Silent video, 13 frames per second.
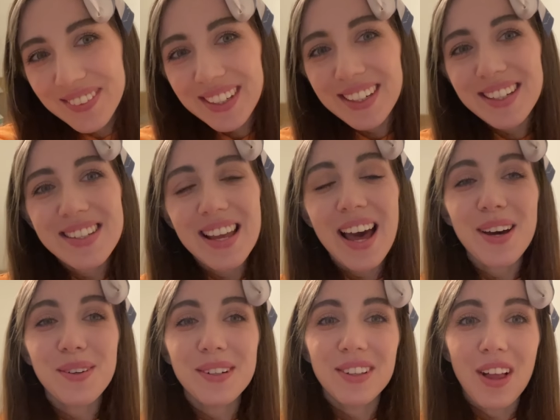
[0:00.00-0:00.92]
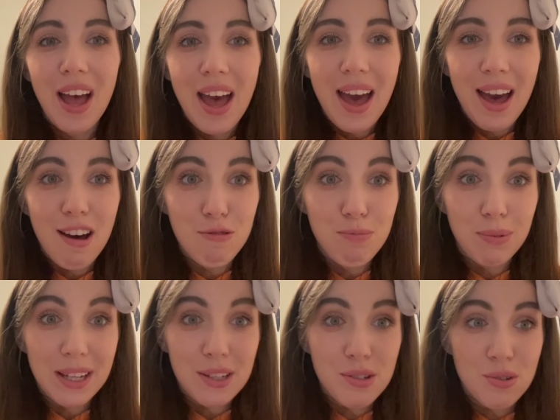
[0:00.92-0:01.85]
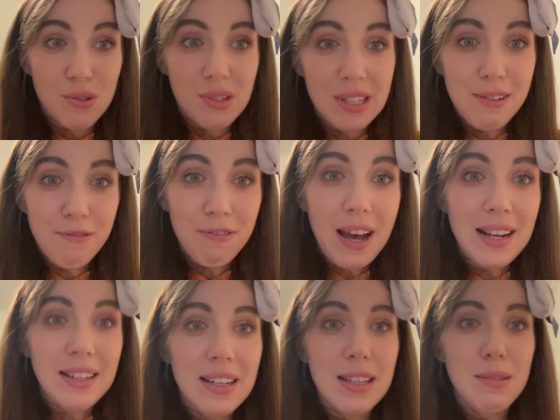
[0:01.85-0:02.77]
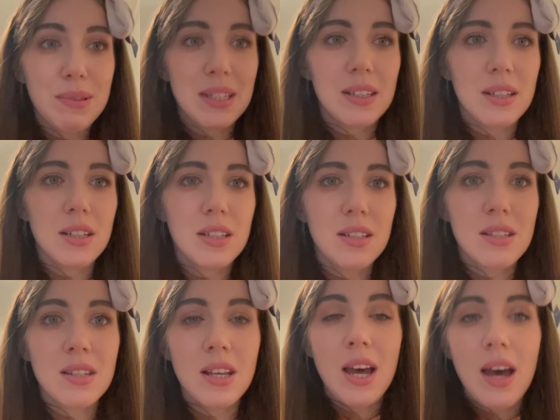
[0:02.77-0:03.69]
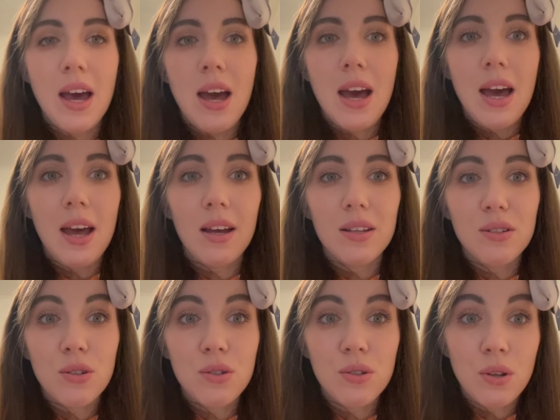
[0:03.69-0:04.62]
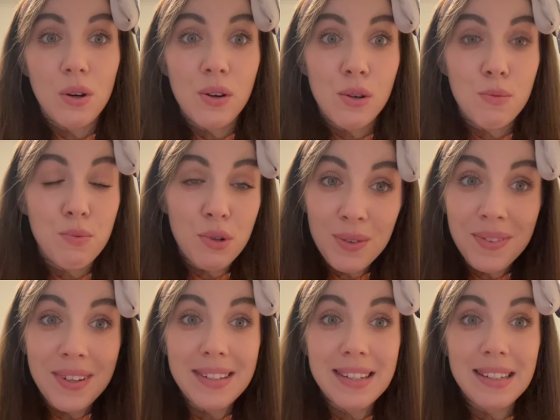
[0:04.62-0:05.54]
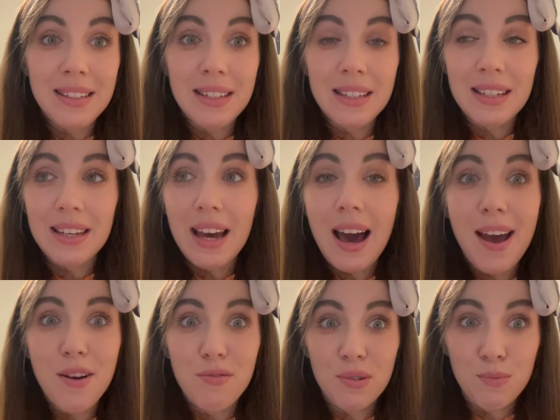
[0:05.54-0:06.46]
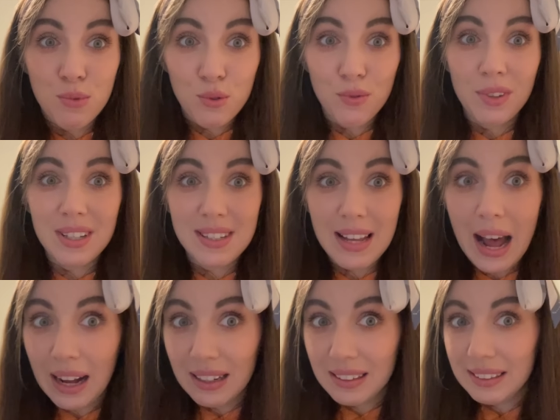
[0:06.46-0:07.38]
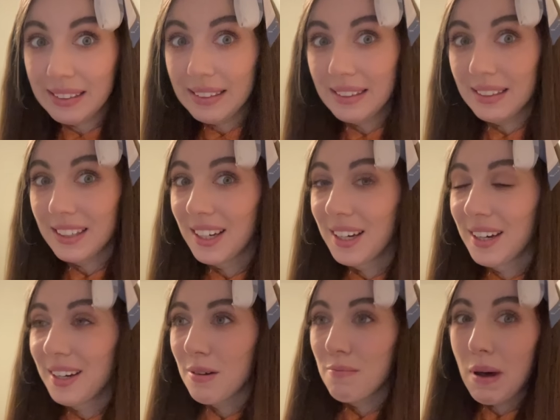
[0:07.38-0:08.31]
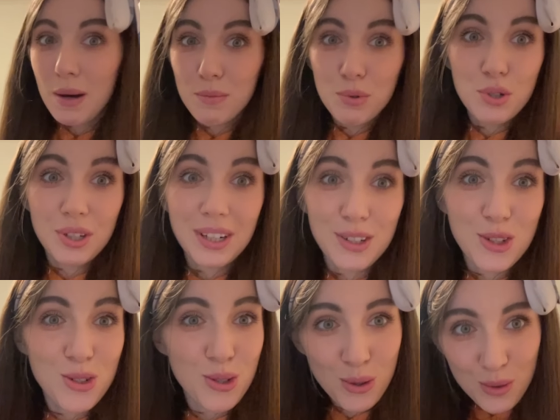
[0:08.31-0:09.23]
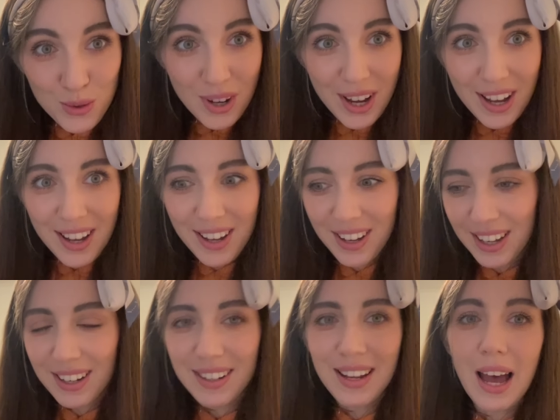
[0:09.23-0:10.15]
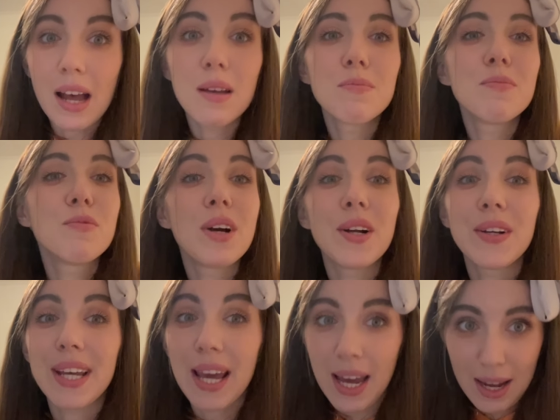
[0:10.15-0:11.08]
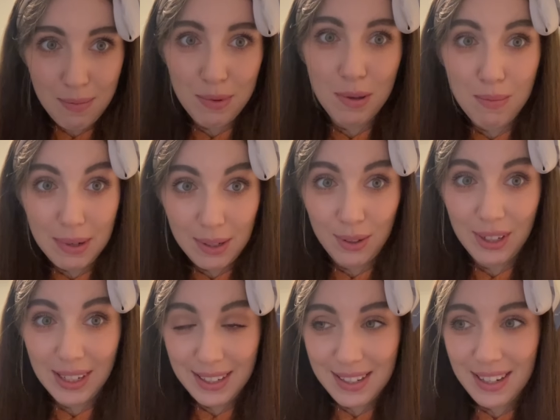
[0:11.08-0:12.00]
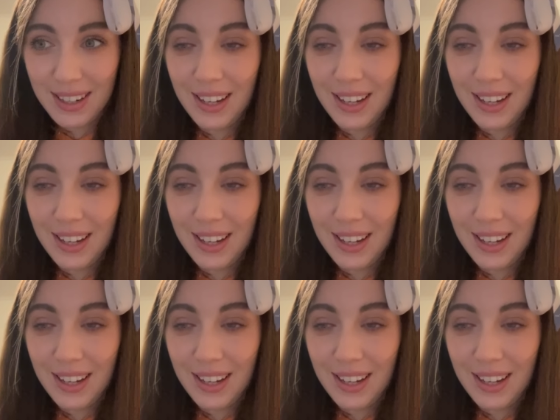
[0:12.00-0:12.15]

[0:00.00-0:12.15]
because I will have place to sleep finally because as you saw previously I removed this ugly babushka sofa and I'm very happy about it